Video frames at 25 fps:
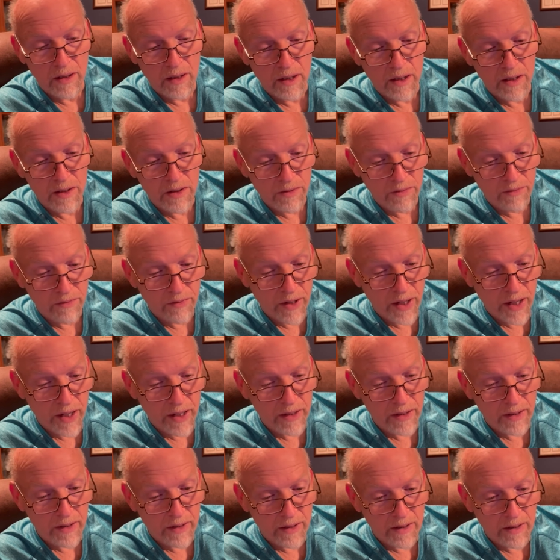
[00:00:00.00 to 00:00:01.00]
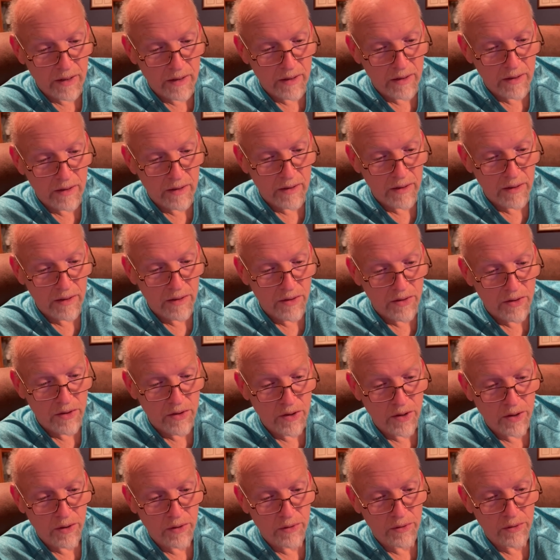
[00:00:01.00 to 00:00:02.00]
As a father
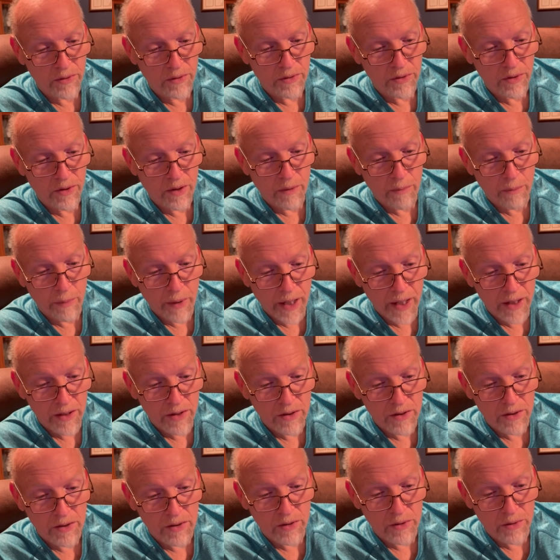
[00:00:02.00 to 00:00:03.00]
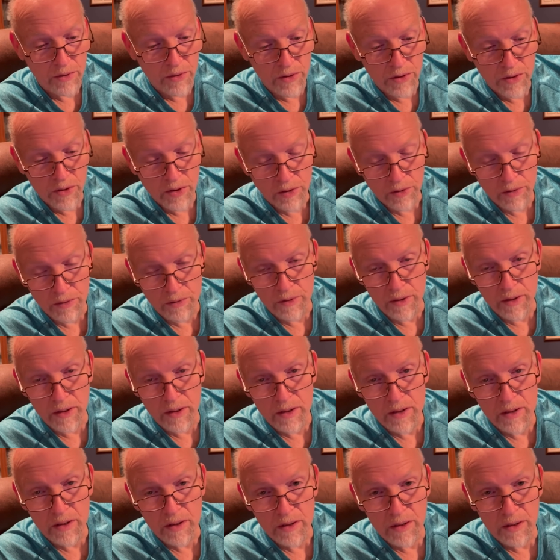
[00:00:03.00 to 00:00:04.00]
shows compassion to his children,
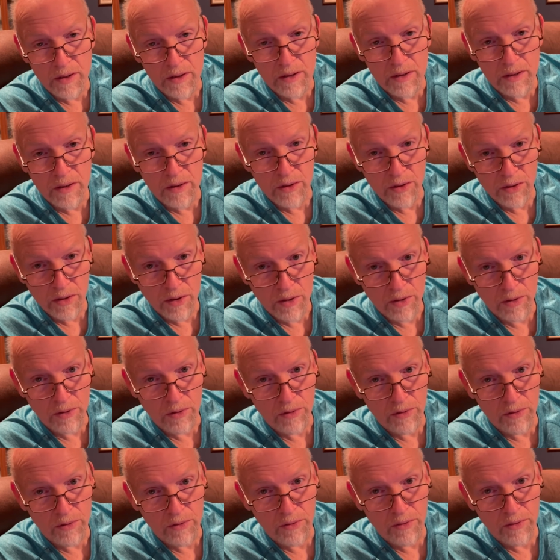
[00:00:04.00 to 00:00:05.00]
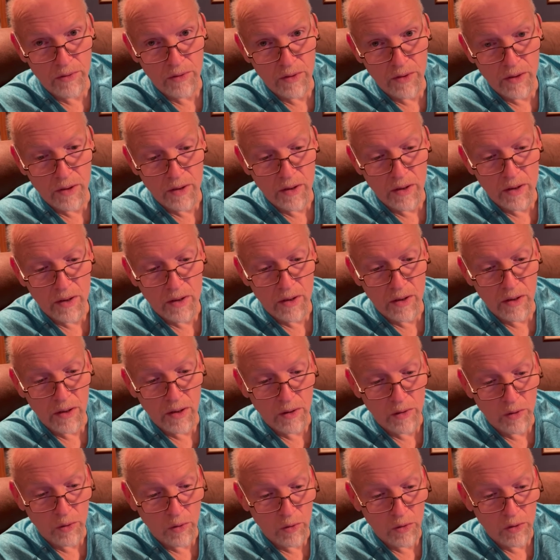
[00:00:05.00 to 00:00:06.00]
so the
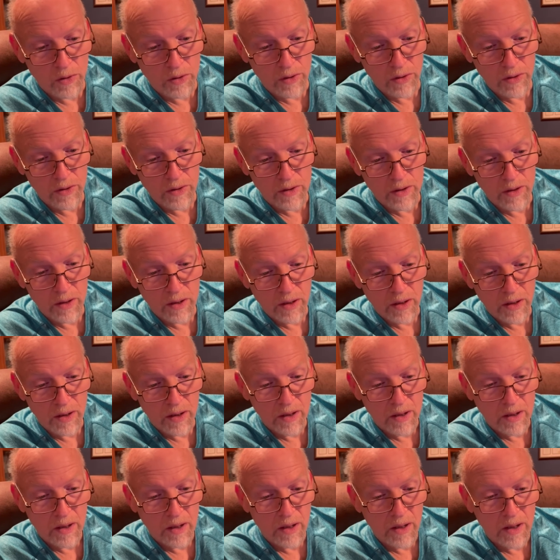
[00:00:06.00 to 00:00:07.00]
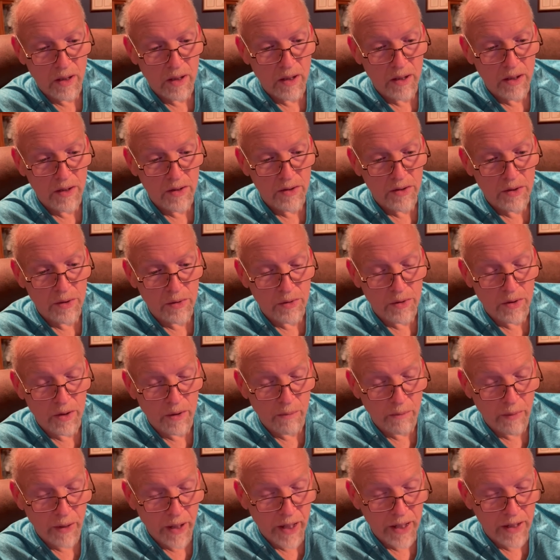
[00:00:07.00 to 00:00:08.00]
Lord shows
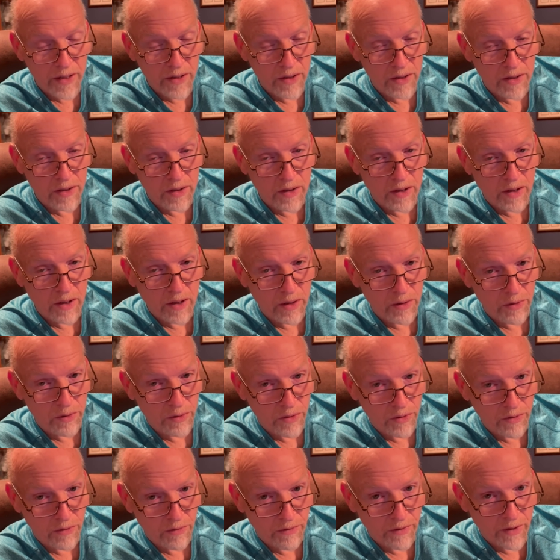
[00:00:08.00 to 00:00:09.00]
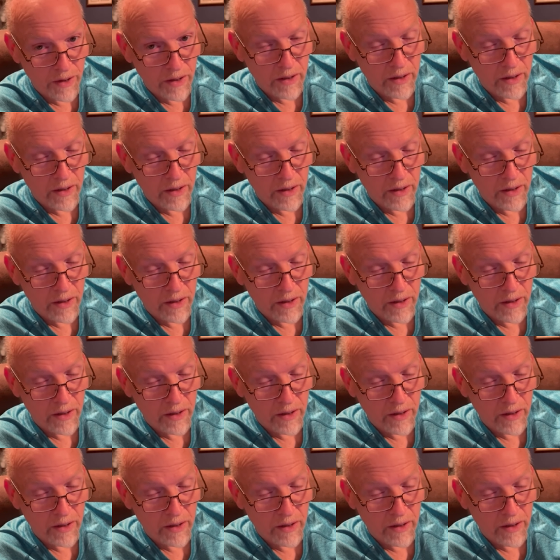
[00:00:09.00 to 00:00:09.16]
compassion to those who fear